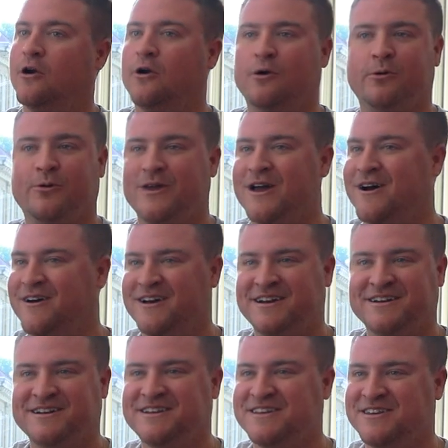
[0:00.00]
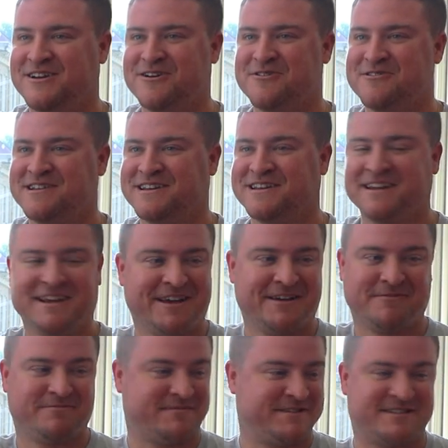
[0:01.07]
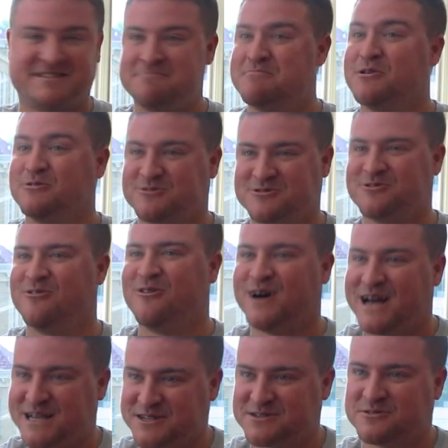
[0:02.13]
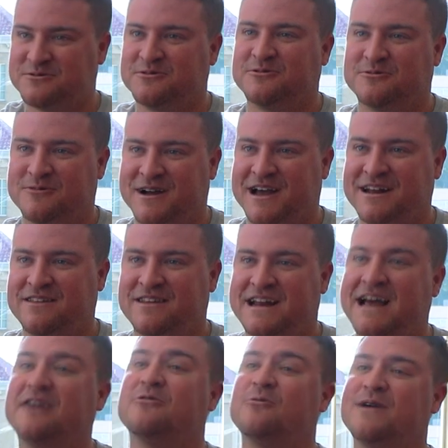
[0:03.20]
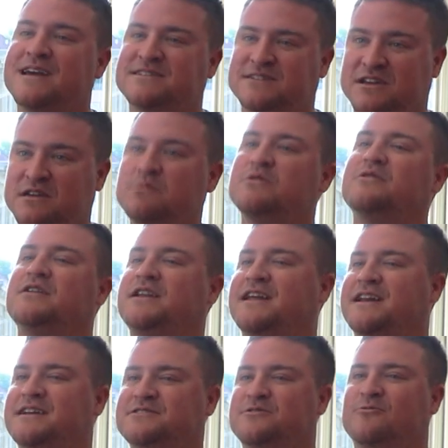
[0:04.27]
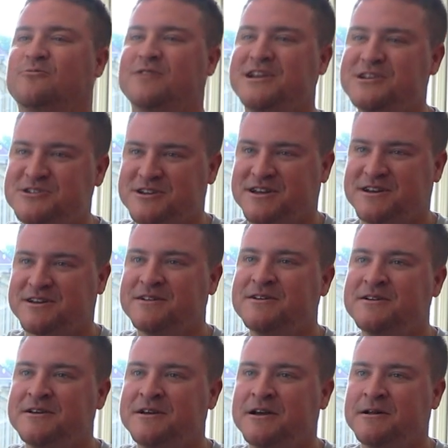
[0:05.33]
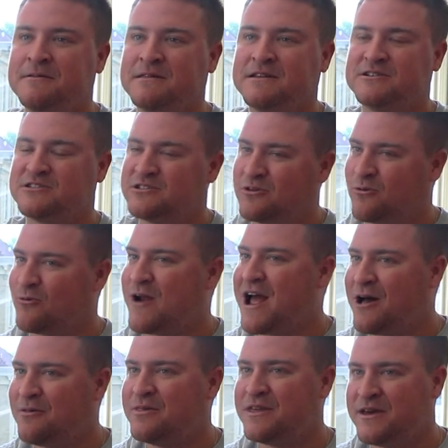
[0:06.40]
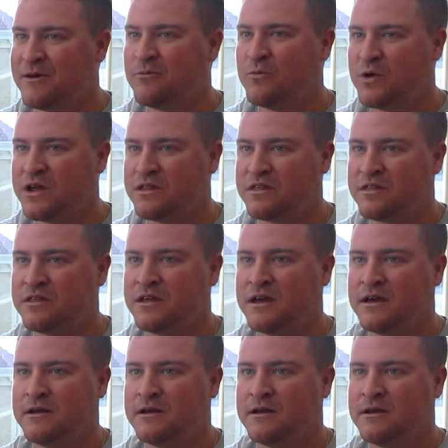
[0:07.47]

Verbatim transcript: early on, you know, in middle school, high school, right? And then how do we as a community and as a region surround them with